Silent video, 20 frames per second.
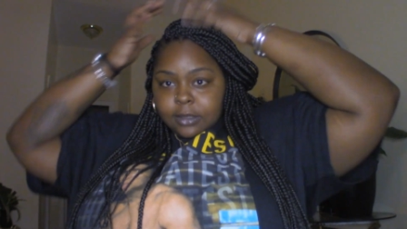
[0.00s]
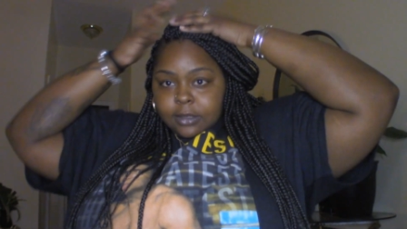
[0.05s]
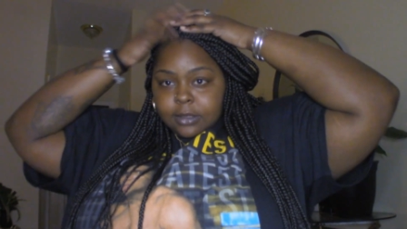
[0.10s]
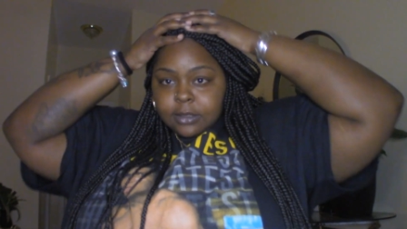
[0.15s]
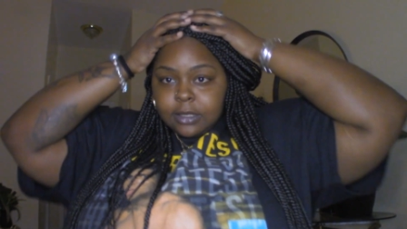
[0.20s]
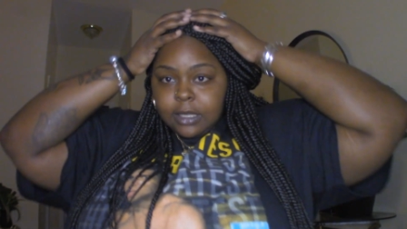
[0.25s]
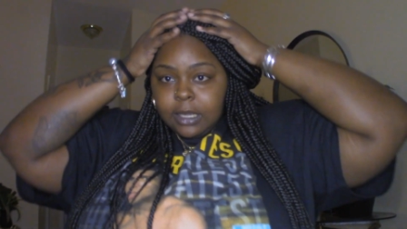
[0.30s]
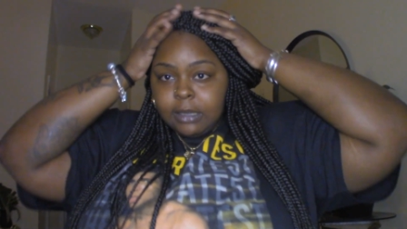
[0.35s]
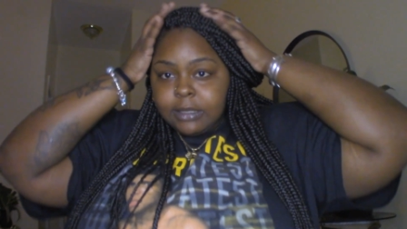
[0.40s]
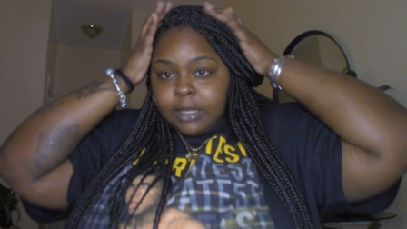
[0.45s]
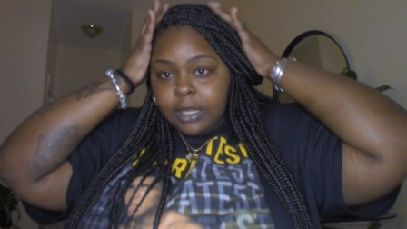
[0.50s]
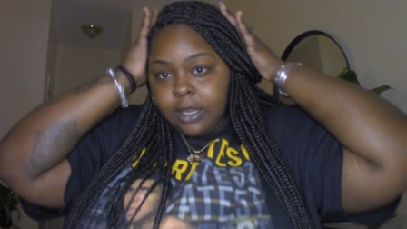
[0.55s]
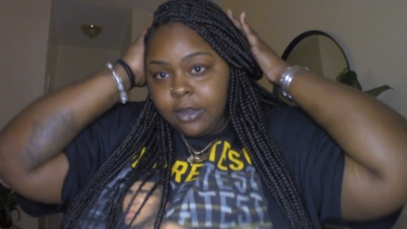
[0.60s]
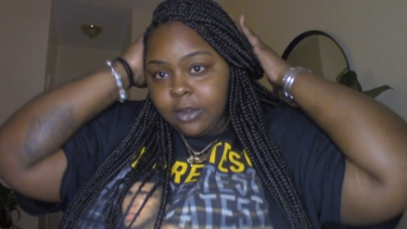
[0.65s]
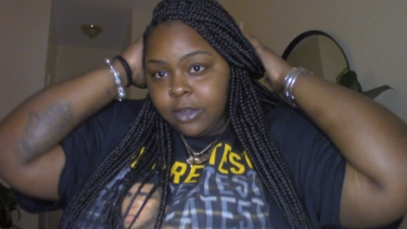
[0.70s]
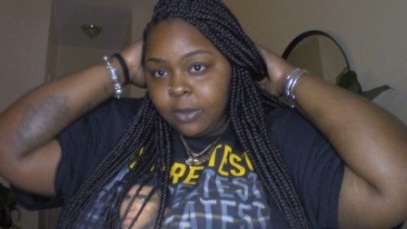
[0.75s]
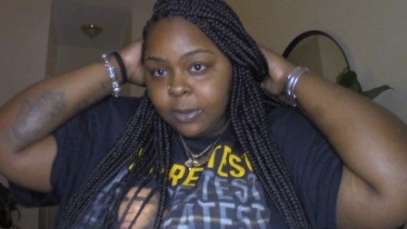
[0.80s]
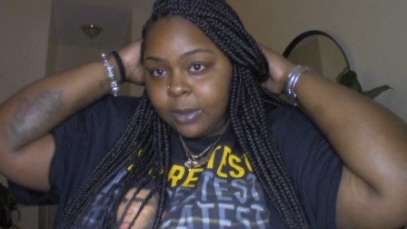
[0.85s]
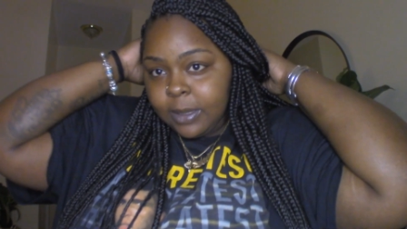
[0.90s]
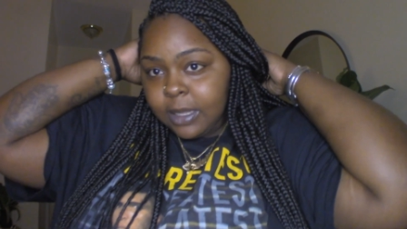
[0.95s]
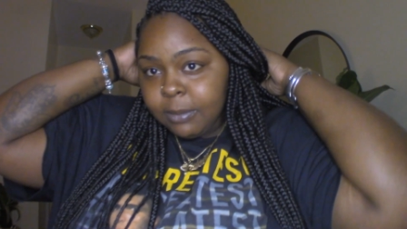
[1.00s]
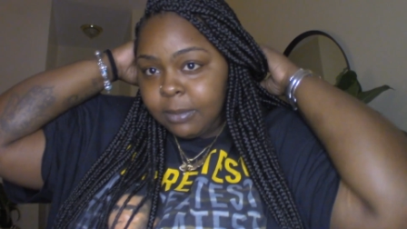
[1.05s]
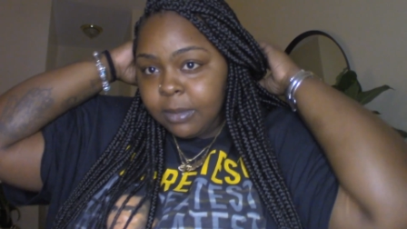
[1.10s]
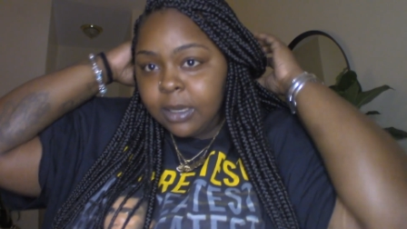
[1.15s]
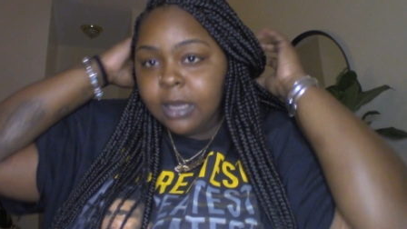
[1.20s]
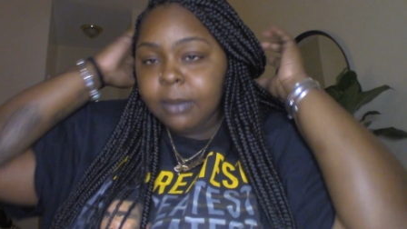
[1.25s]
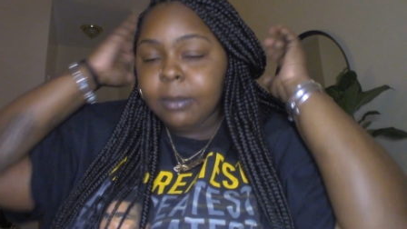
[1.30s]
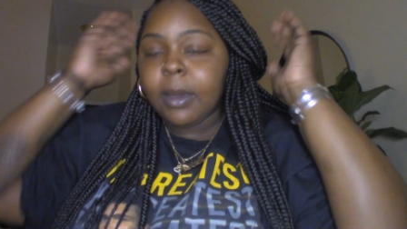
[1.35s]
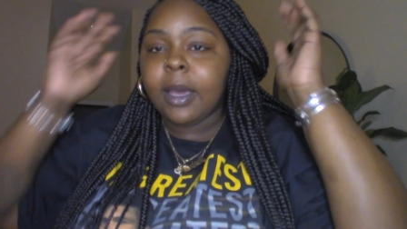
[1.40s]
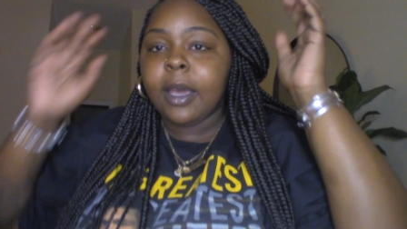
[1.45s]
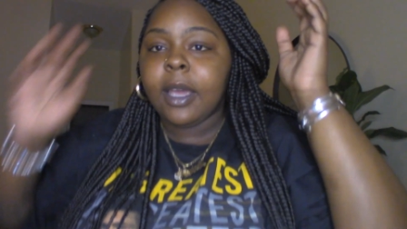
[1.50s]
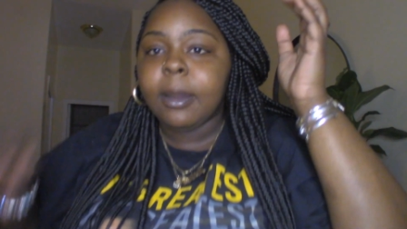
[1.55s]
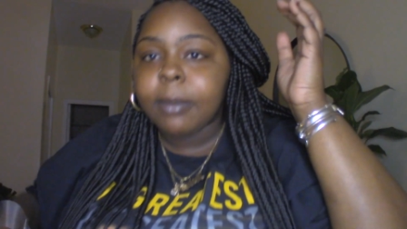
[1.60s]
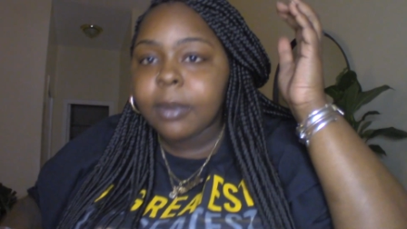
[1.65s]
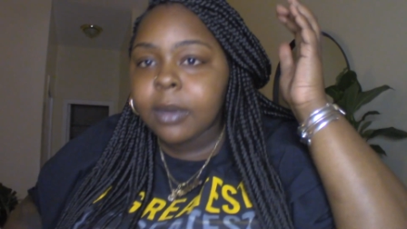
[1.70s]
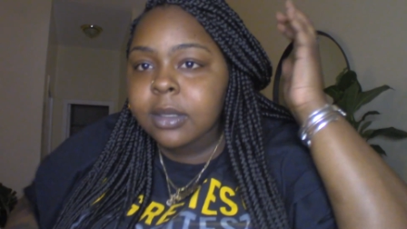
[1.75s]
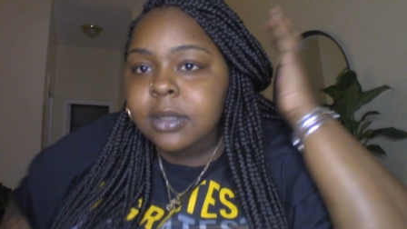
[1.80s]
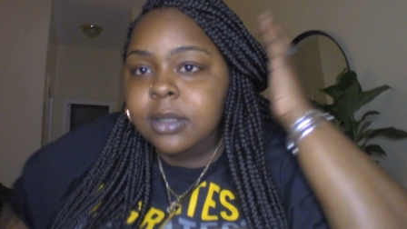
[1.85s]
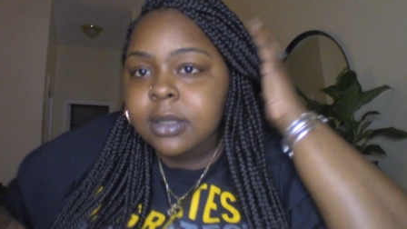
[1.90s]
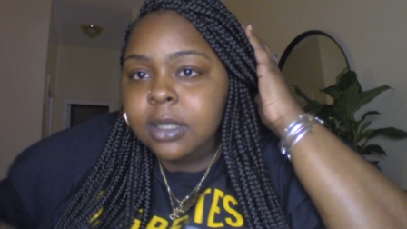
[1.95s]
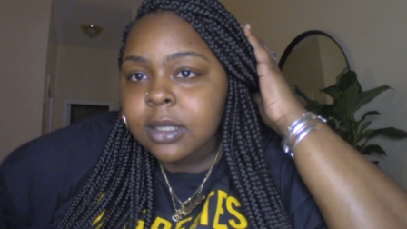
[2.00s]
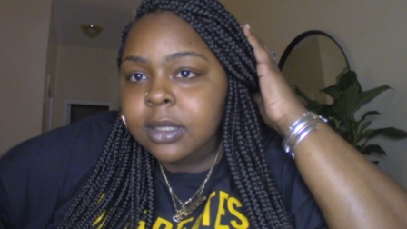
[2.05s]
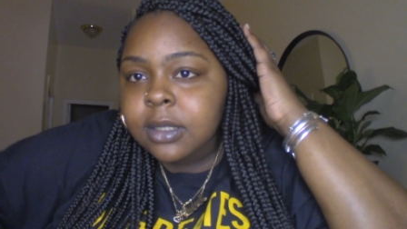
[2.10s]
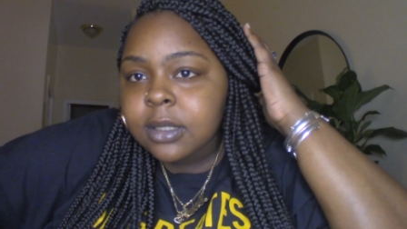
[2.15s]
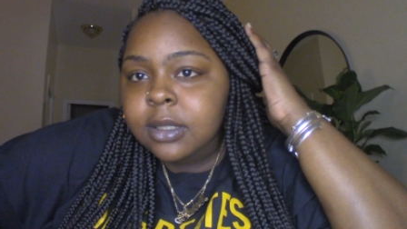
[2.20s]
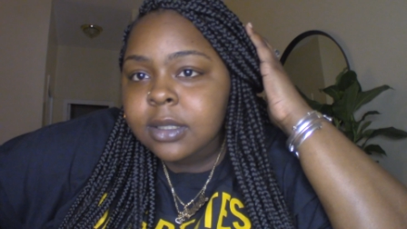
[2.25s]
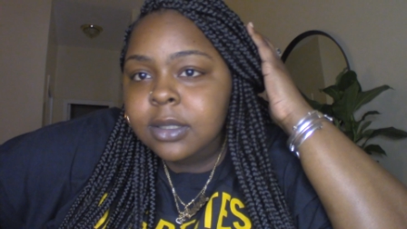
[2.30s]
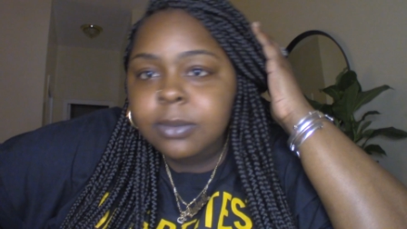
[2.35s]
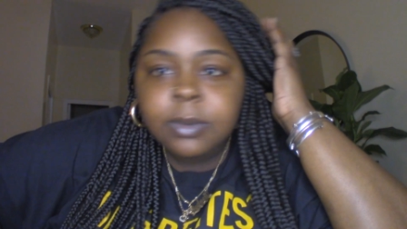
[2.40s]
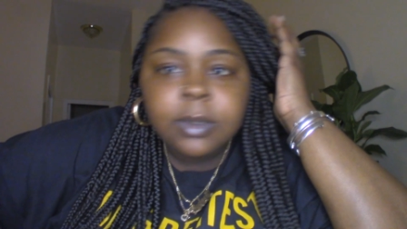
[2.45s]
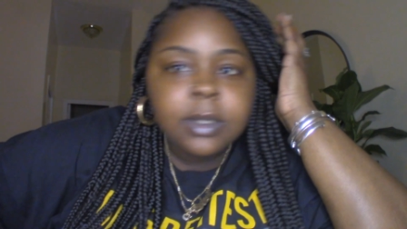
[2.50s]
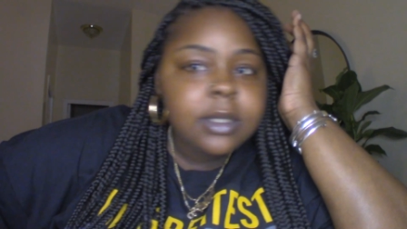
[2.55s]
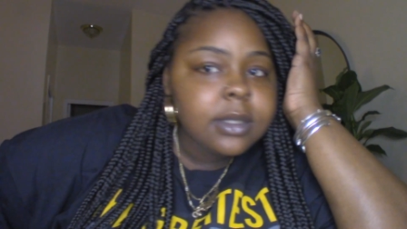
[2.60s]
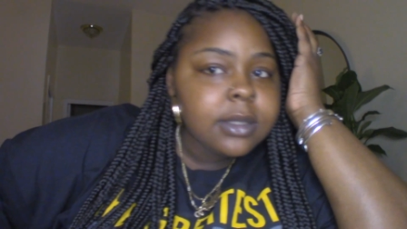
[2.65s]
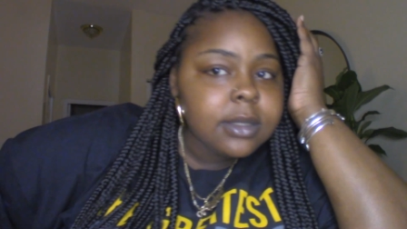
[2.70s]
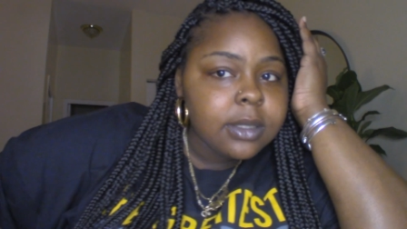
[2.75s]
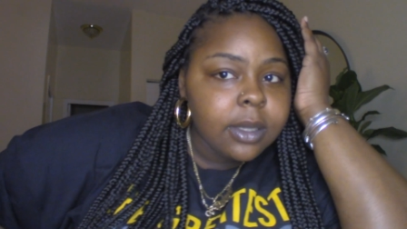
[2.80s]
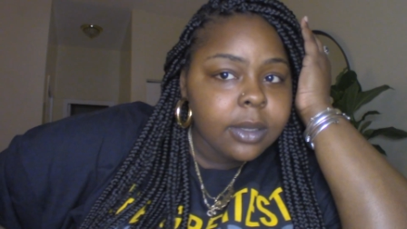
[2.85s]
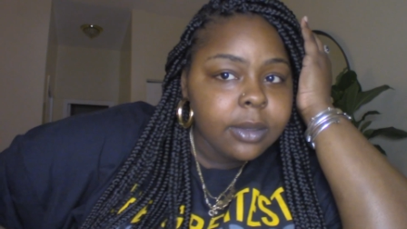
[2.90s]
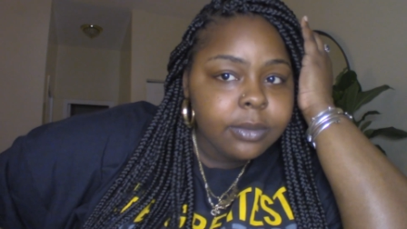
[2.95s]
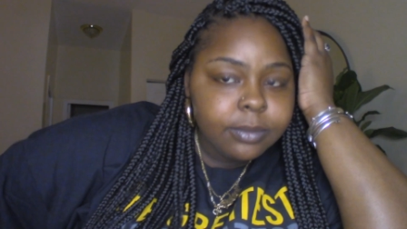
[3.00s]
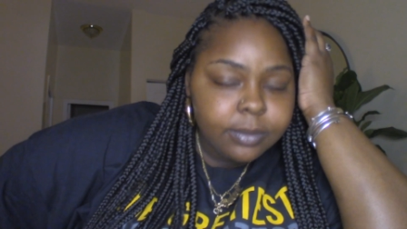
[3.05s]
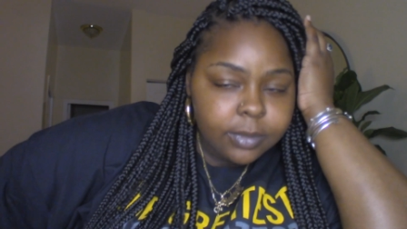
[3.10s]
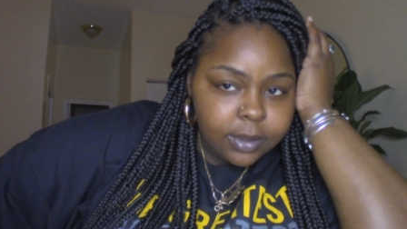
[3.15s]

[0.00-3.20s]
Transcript: So I was like, you know what, let me get my eyebrows done this week so